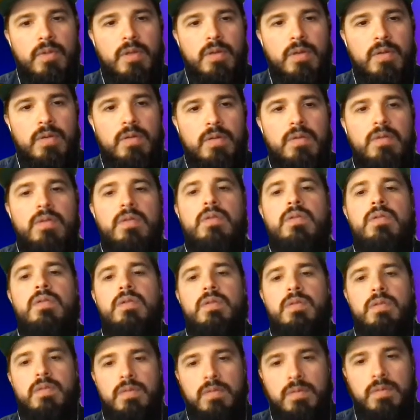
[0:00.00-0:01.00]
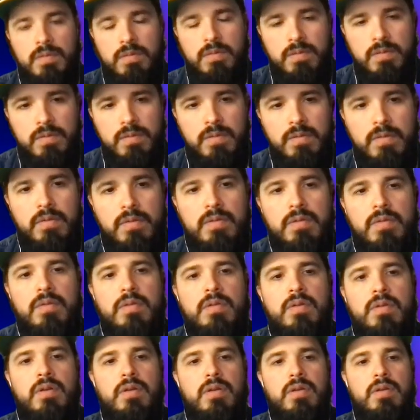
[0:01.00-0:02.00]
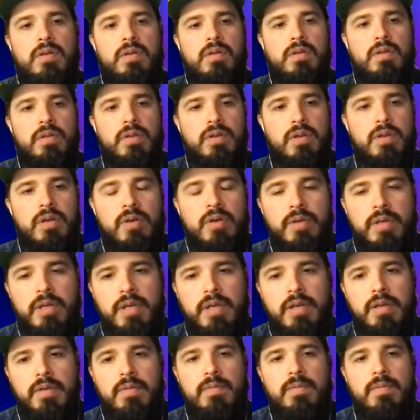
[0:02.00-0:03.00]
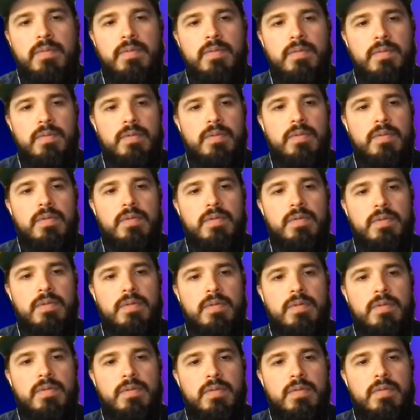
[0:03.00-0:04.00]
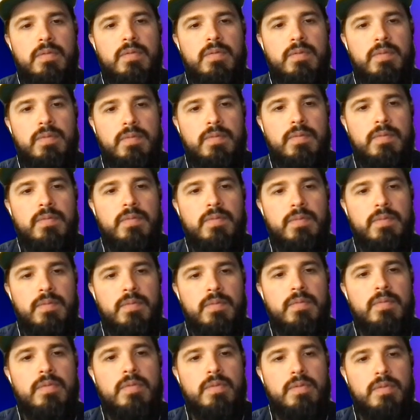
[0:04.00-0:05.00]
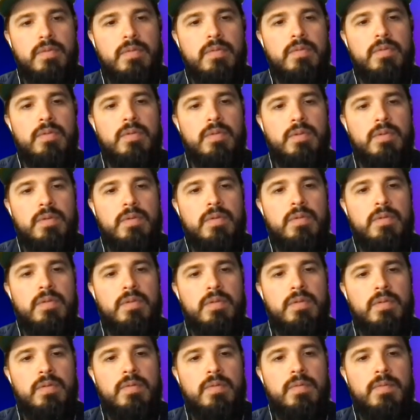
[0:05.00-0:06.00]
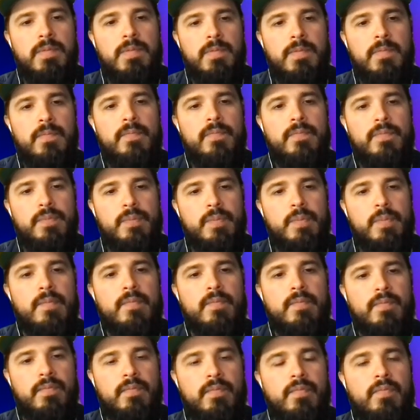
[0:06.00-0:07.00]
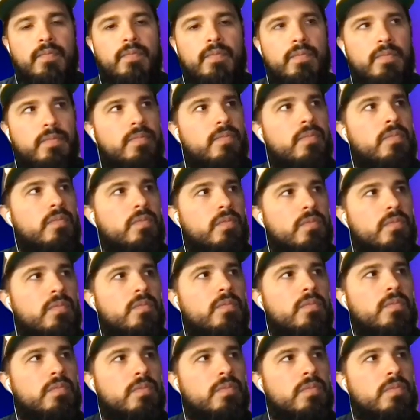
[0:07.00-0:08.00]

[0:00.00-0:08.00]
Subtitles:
(not speaking)